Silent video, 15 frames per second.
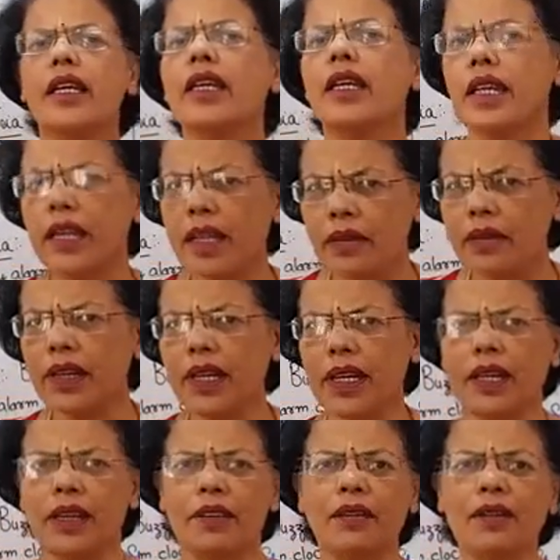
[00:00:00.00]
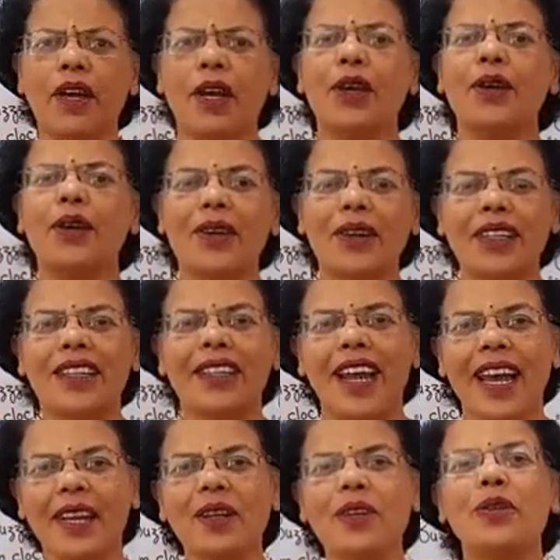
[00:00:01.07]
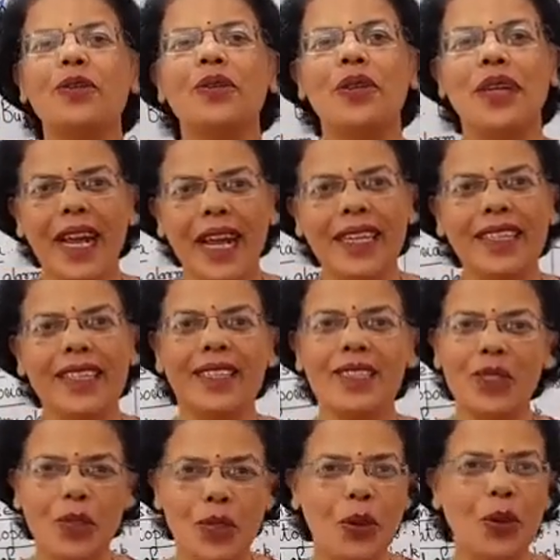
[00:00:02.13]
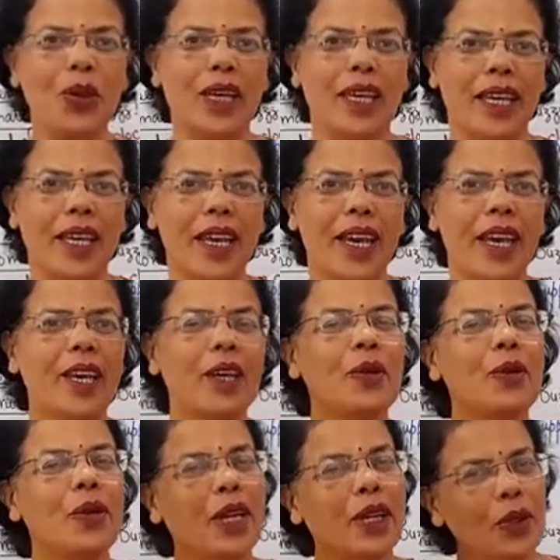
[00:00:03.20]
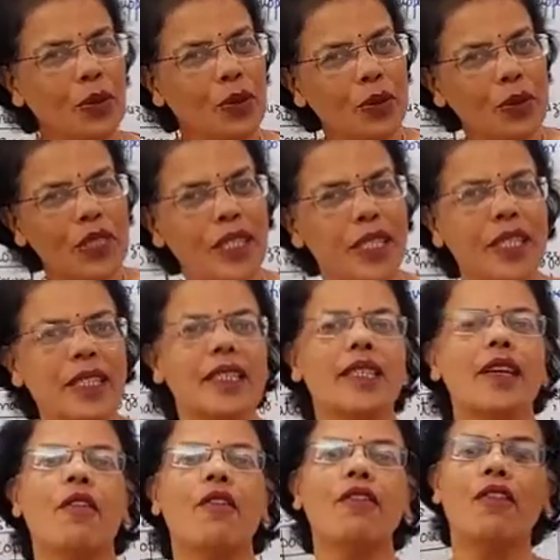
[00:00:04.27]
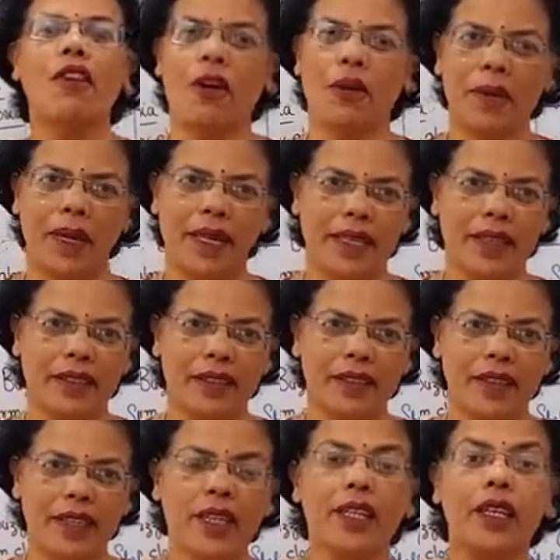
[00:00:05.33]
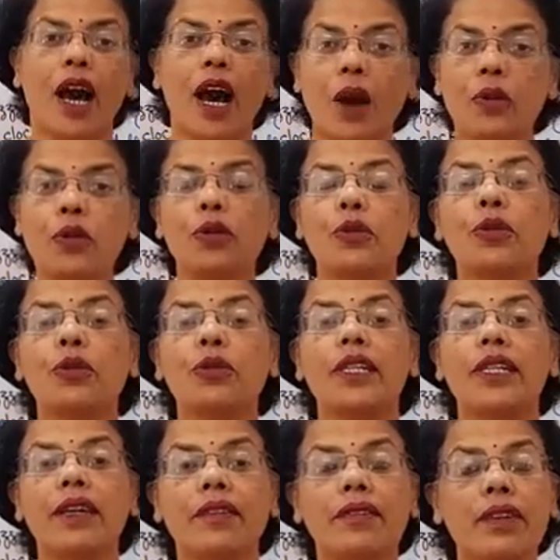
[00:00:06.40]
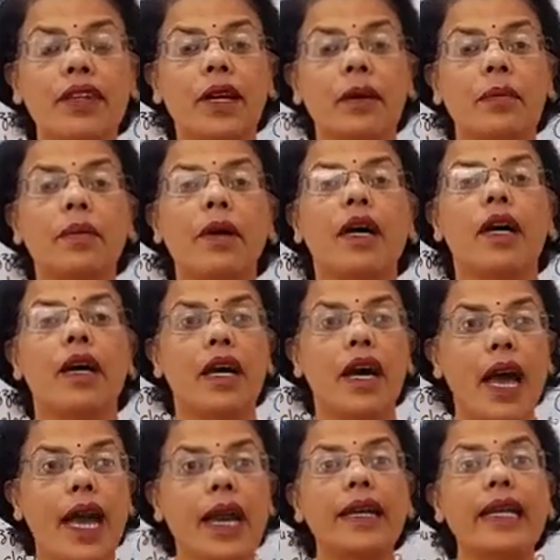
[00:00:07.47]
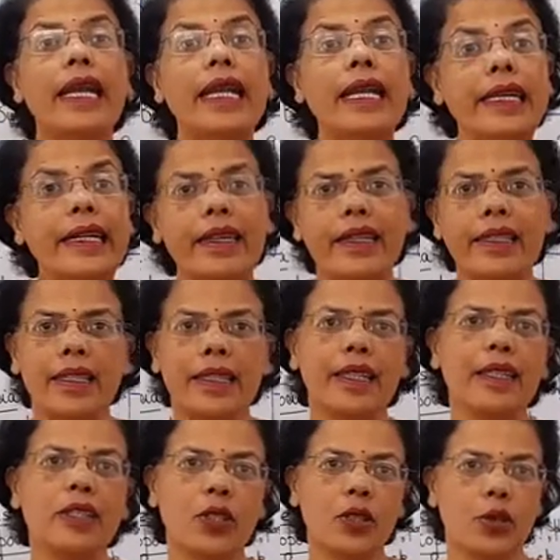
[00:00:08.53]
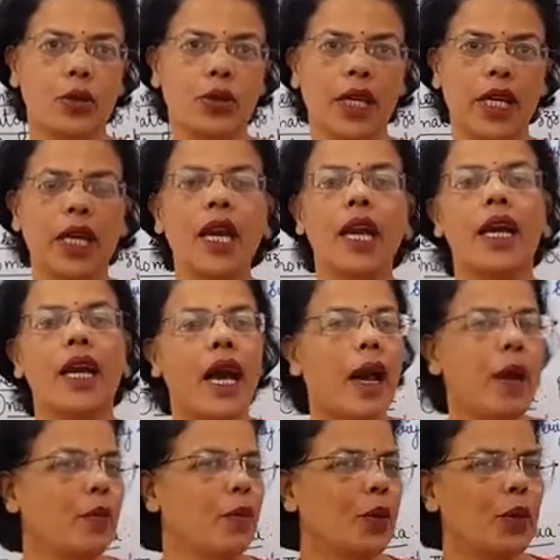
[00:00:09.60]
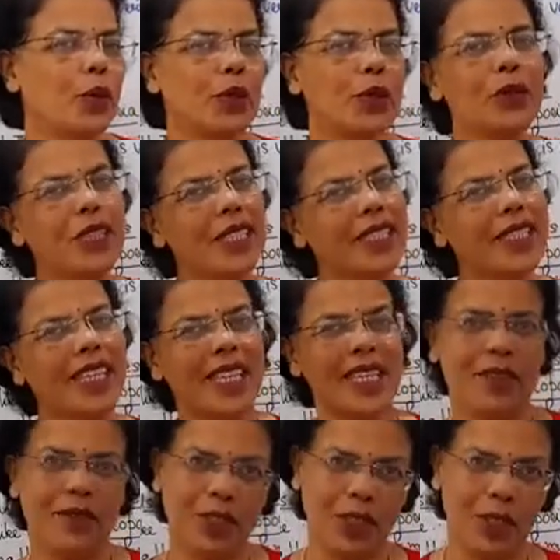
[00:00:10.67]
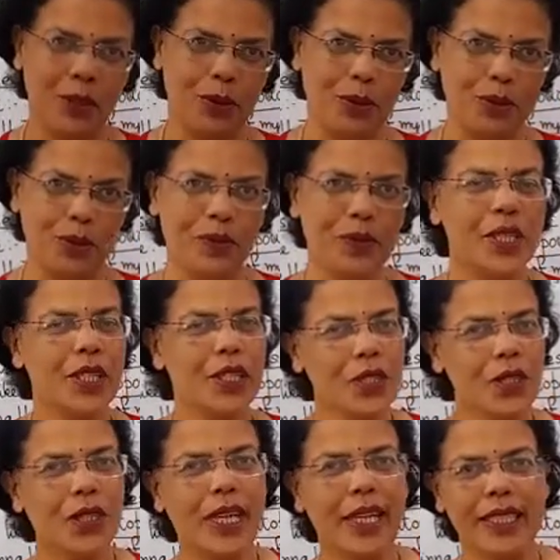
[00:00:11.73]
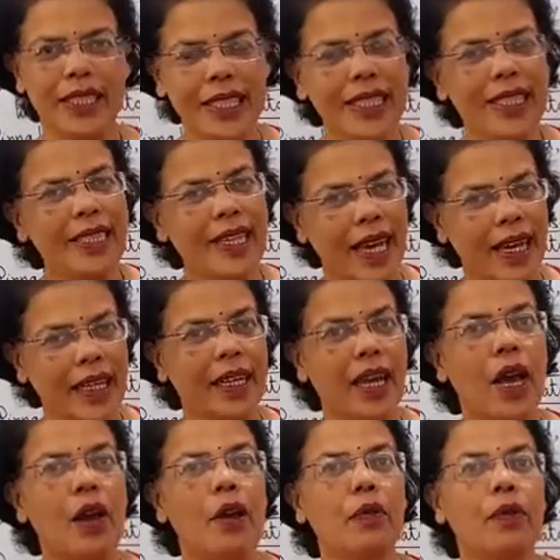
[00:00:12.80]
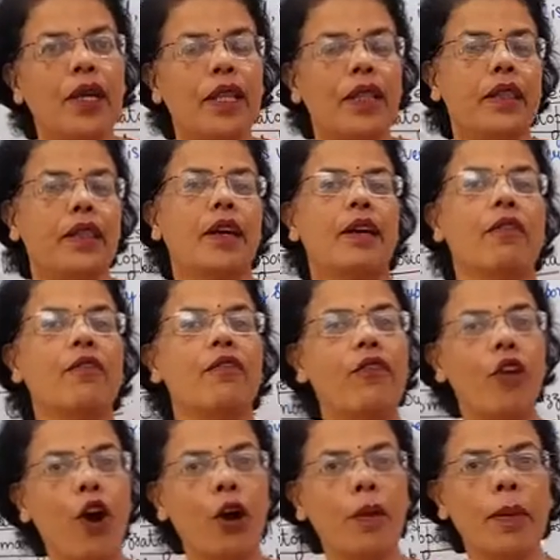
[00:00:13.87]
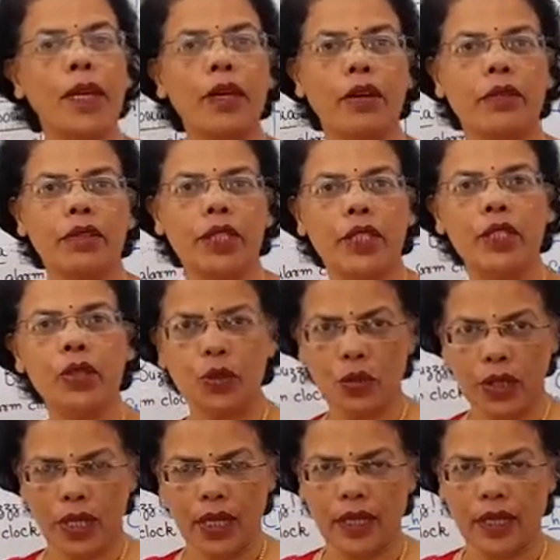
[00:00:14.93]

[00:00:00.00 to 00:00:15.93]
Even if you are trying to write a story, you can use this format. How to develop an interesting story I am going to discuss with you. So let's start with the format of the story.